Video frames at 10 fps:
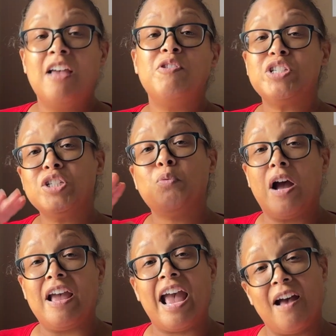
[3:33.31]
And this is
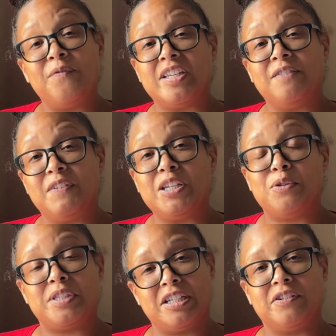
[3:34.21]
why I have this
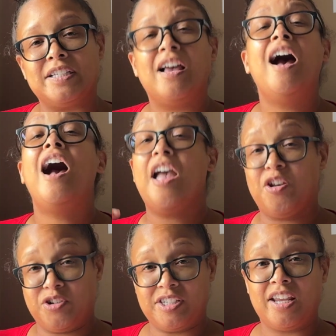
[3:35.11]
video series. I
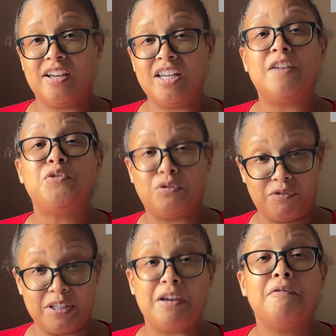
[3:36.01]
understand if you're
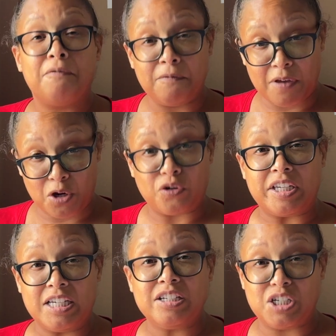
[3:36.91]
feeling
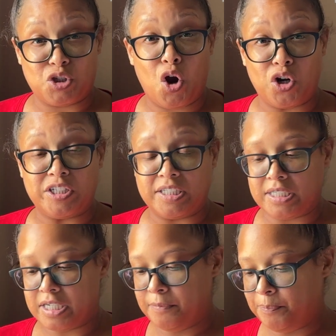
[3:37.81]
very disheartened.